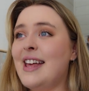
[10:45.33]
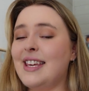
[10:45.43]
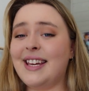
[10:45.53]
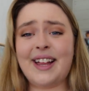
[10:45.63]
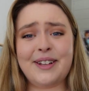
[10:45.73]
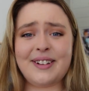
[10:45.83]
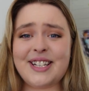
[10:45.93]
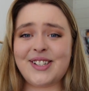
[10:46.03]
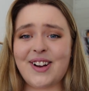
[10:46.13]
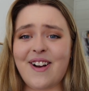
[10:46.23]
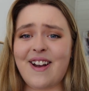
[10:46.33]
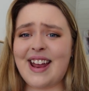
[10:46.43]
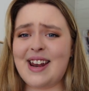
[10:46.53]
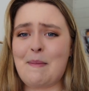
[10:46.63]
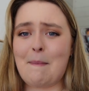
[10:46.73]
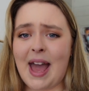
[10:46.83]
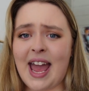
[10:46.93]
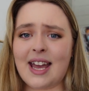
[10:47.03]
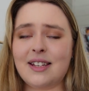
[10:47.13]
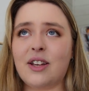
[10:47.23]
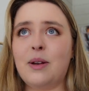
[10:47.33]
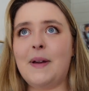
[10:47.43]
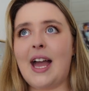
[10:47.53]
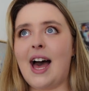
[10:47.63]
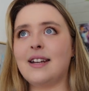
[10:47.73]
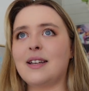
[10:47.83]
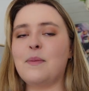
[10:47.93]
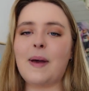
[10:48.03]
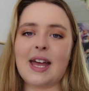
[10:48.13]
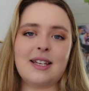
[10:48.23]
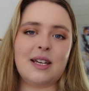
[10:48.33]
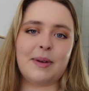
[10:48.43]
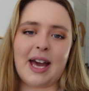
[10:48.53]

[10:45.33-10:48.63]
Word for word: the gallery show in May. It's going to be at Compendium